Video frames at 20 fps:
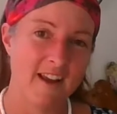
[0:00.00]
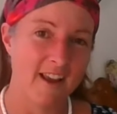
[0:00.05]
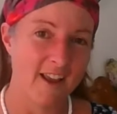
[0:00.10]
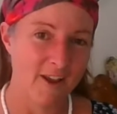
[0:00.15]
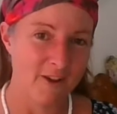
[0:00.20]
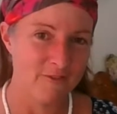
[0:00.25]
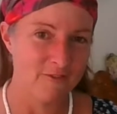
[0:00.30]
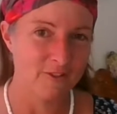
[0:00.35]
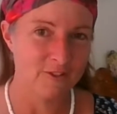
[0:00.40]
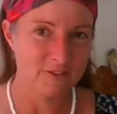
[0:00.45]

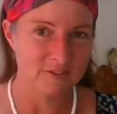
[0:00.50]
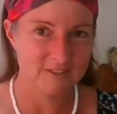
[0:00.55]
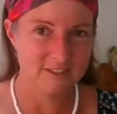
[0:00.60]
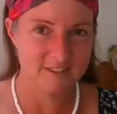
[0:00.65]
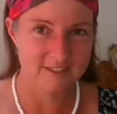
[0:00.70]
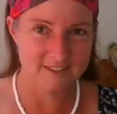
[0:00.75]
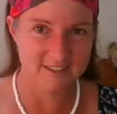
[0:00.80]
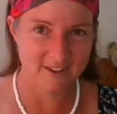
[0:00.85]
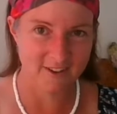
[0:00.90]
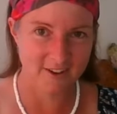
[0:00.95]
ever
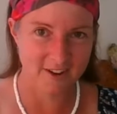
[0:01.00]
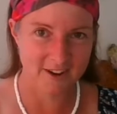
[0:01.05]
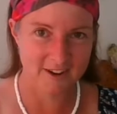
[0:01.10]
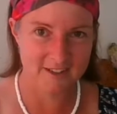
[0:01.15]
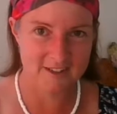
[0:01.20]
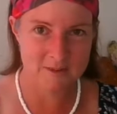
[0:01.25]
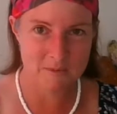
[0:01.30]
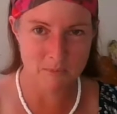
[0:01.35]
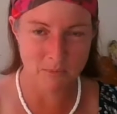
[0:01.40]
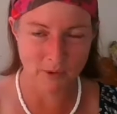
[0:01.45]

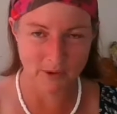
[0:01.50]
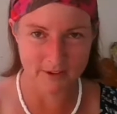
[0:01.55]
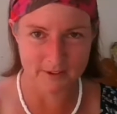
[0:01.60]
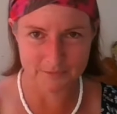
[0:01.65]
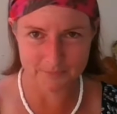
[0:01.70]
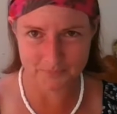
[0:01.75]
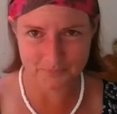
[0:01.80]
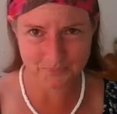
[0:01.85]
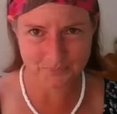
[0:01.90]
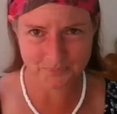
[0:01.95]
designed, but
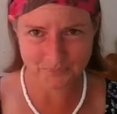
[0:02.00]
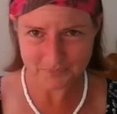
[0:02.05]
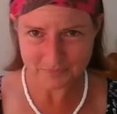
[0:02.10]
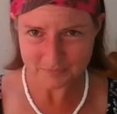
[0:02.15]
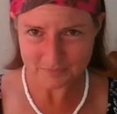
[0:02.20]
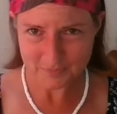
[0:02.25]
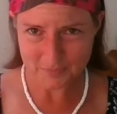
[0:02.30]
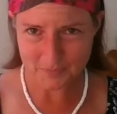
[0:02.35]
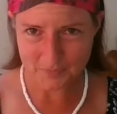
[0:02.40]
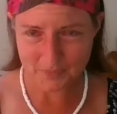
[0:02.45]

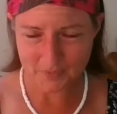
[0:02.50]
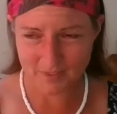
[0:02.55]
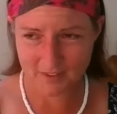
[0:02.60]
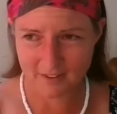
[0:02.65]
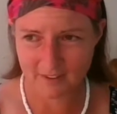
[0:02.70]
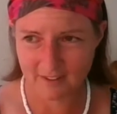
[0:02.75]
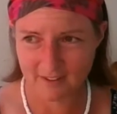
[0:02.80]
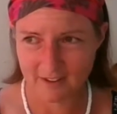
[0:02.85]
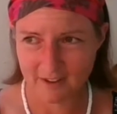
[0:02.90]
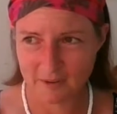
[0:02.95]

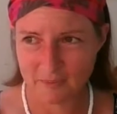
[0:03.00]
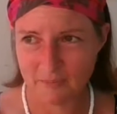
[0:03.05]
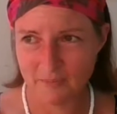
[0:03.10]
I